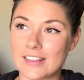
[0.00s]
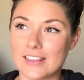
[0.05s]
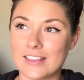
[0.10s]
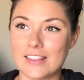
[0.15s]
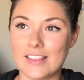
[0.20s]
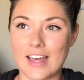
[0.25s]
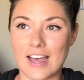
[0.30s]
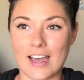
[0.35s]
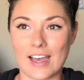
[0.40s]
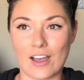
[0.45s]

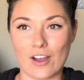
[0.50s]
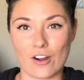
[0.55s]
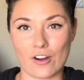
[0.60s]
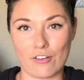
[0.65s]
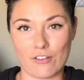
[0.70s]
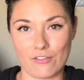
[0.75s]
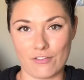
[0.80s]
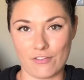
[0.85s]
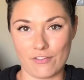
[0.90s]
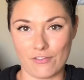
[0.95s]
that are
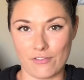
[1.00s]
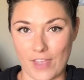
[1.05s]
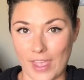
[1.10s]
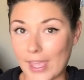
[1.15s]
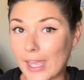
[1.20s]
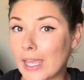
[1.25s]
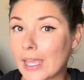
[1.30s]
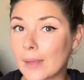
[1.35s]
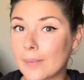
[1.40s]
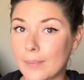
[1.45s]

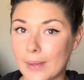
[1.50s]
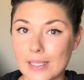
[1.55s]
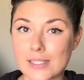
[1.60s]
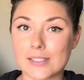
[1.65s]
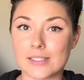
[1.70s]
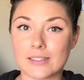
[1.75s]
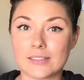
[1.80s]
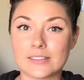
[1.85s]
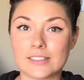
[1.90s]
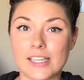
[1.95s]
fake,
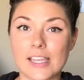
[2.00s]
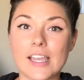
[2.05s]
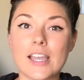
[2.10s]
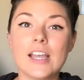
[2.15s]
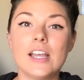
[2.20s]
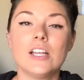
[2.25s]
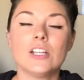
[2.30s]
basically.